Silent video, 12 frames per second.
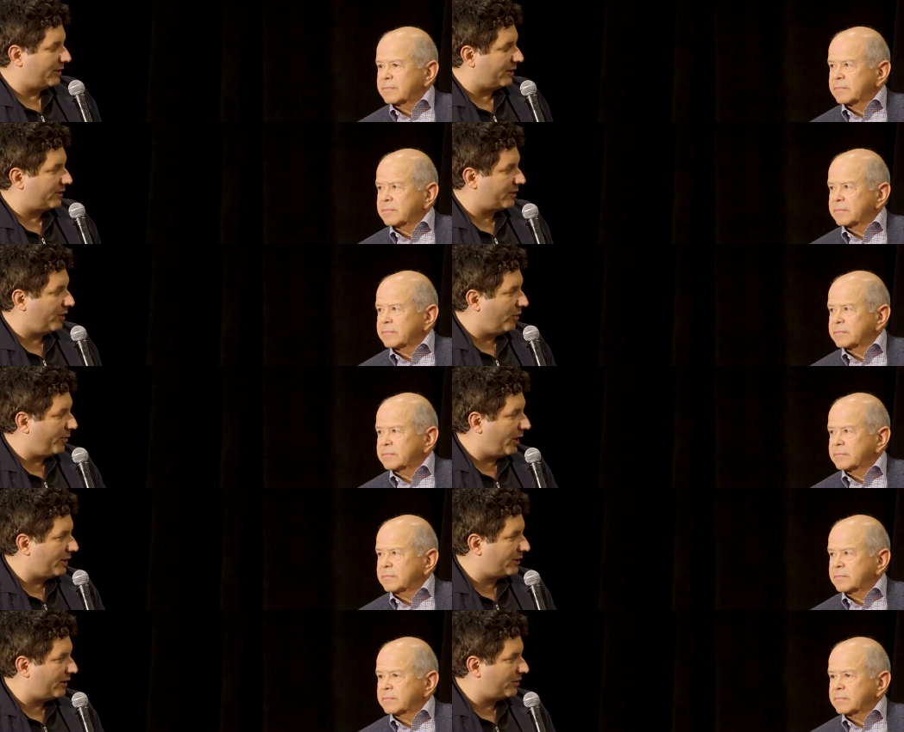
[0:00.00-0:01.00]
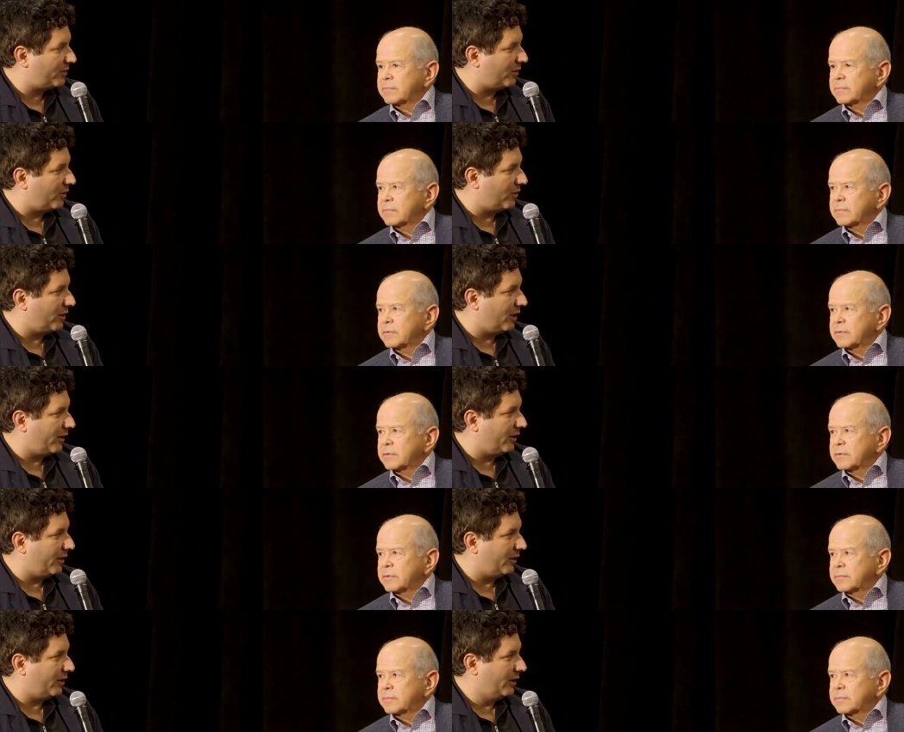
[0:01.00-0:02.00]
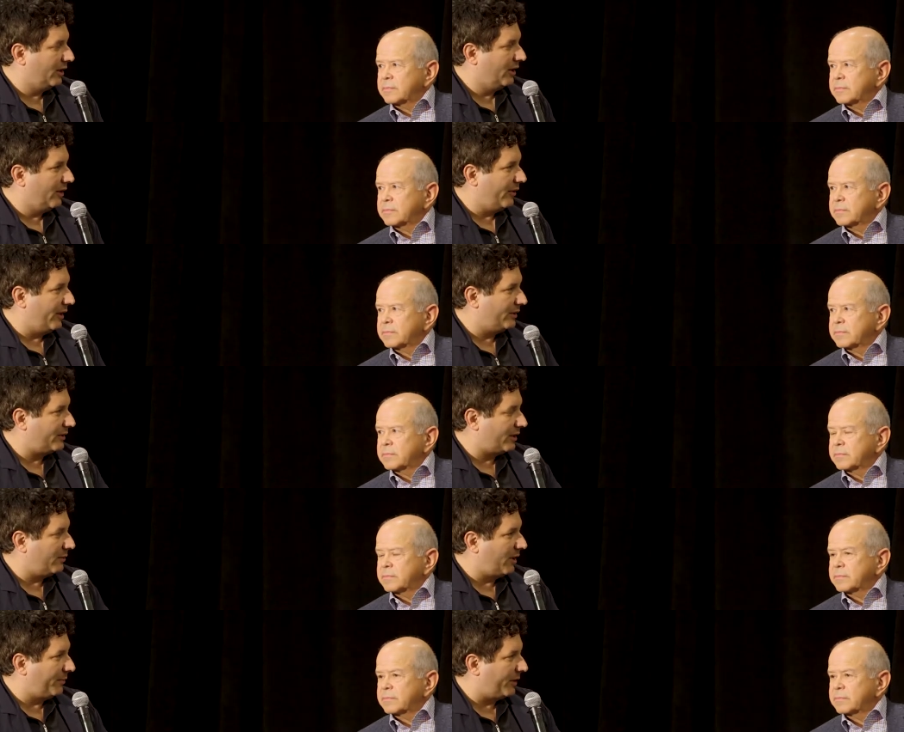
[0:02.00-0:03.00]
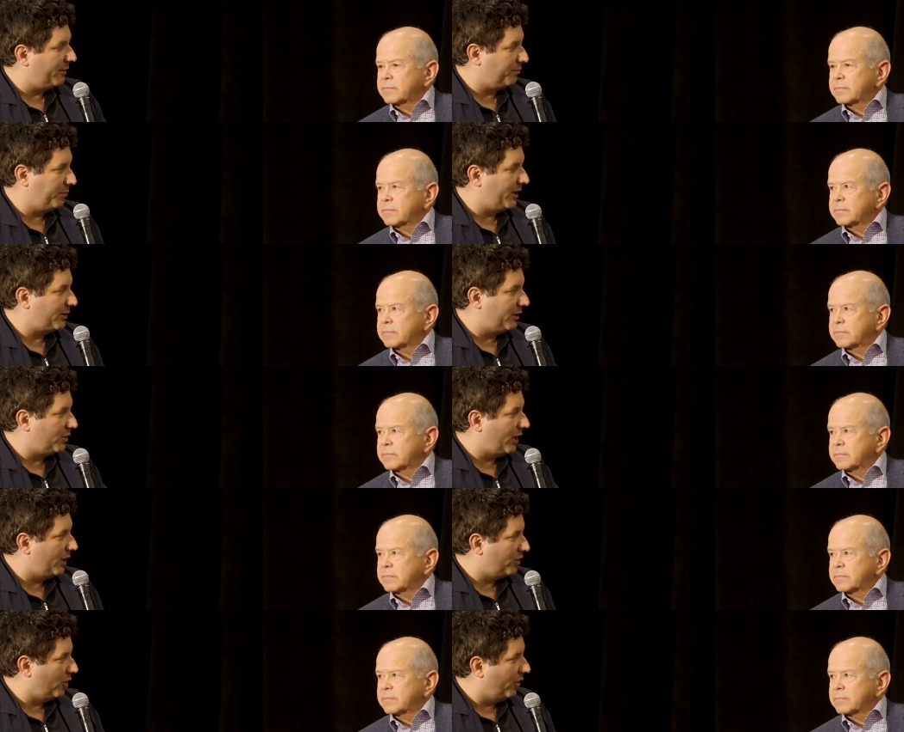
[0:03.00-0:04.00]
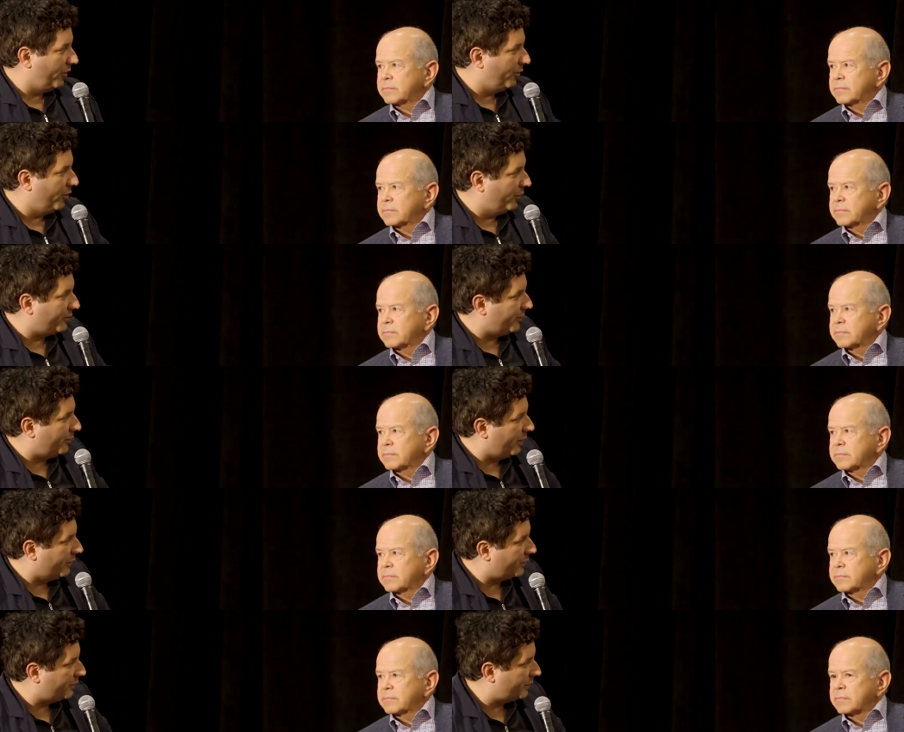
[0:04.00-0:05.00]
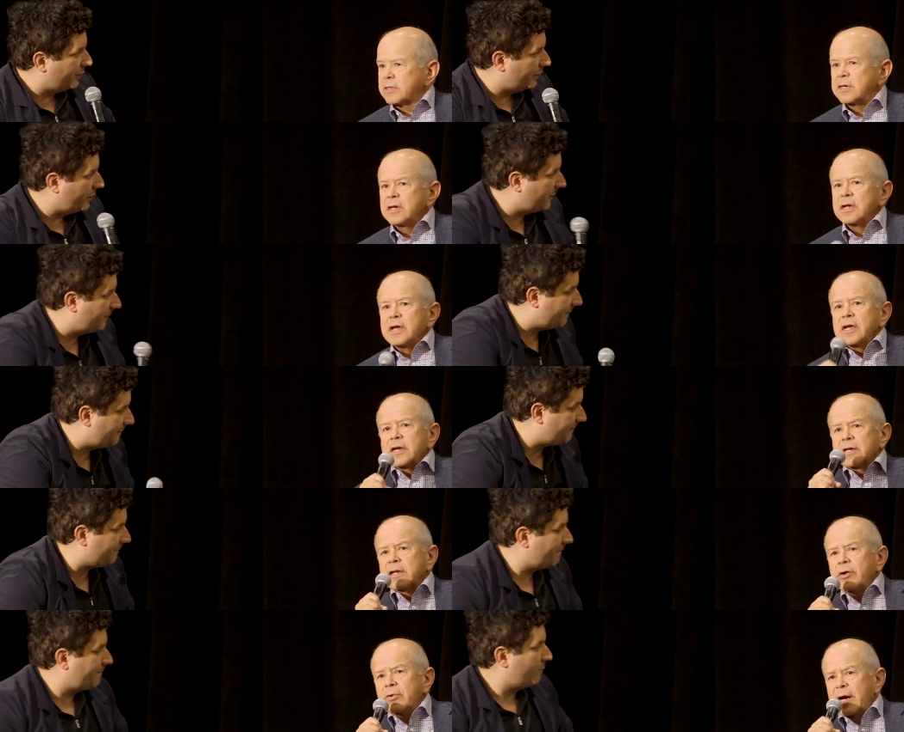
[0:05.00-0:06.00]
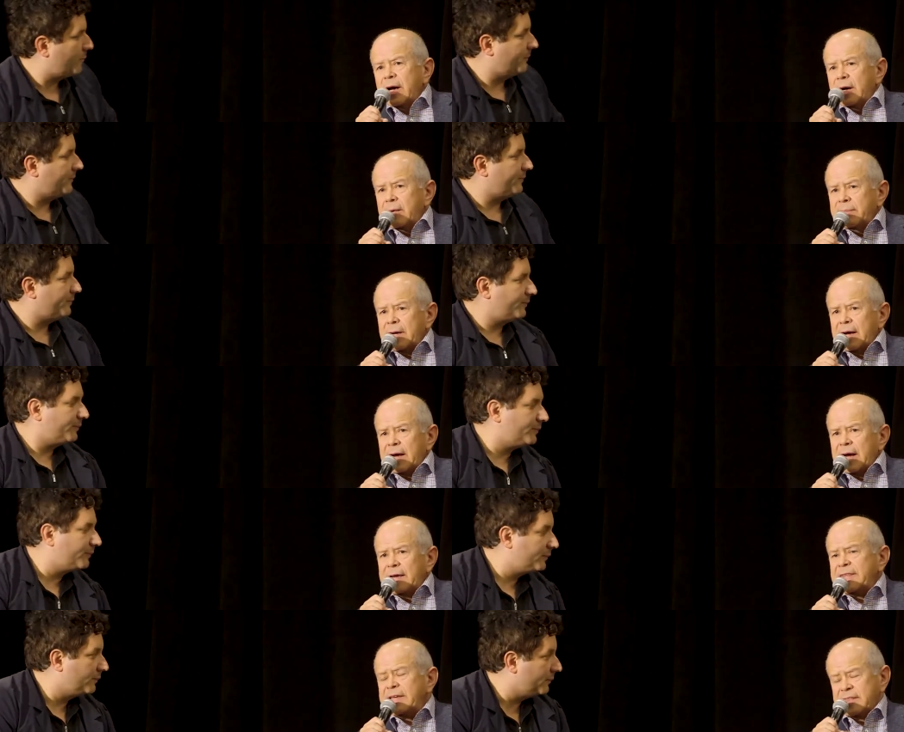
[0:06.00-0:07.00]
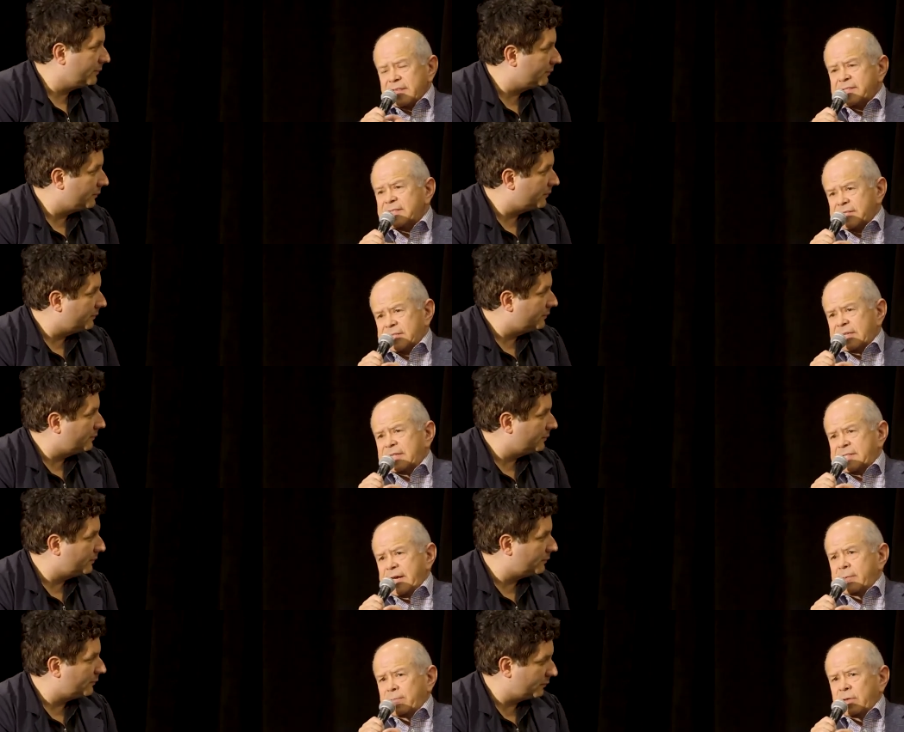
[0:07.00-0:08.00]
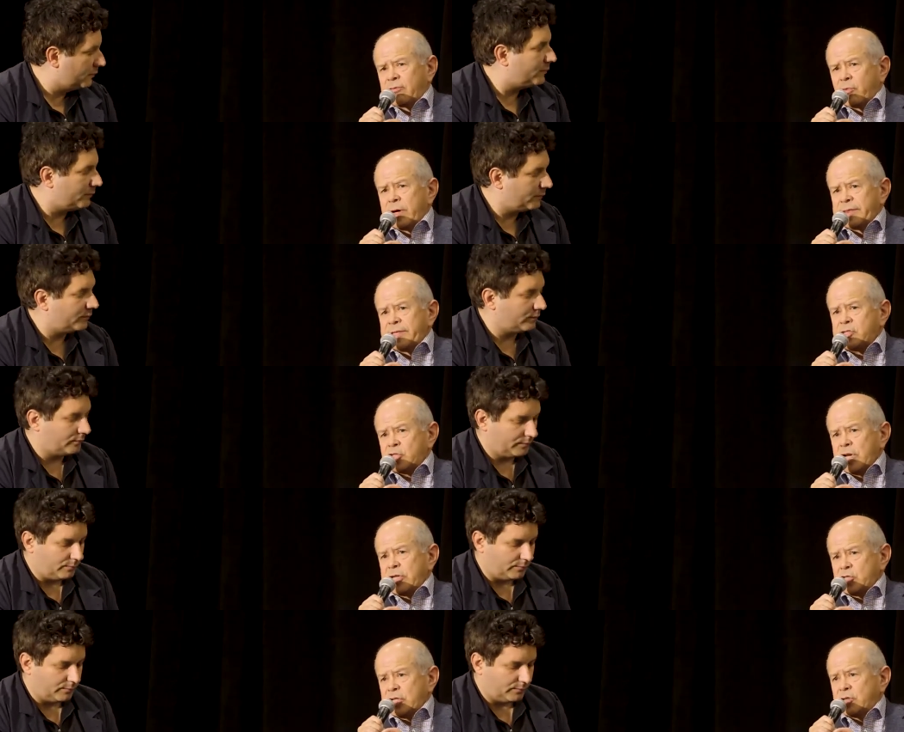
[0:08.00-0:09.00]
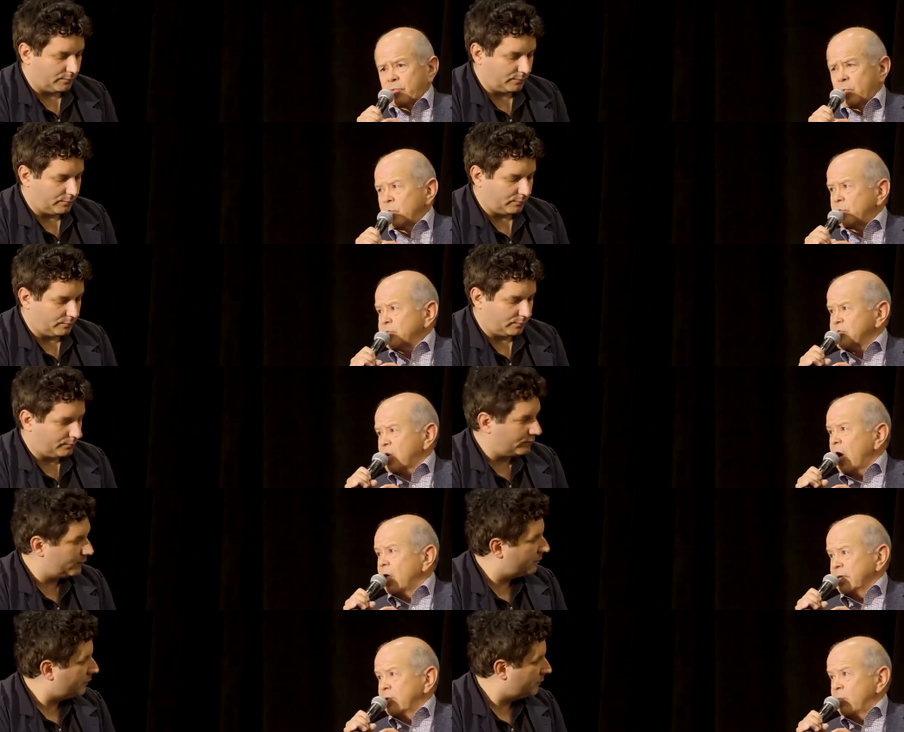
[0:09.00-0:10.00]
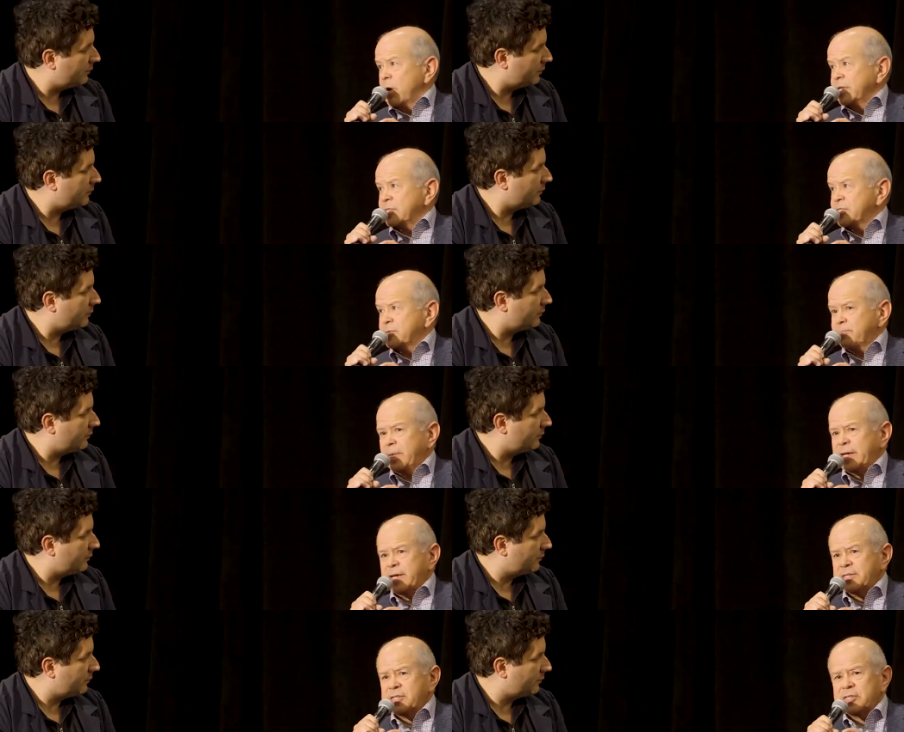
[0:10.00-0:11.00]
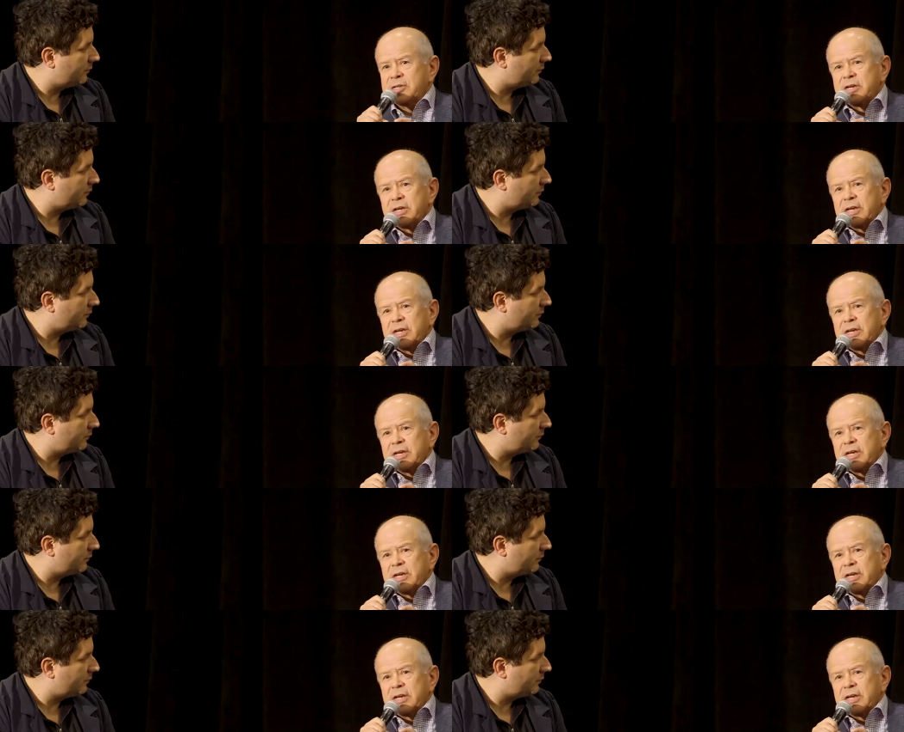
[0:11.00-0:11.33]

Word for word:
Speaker 1: is it a slow process or are there things that come up that basically change all the rules at once?
Speaker 2: You know, um, I think this is an example of one that's changing the rules all at once because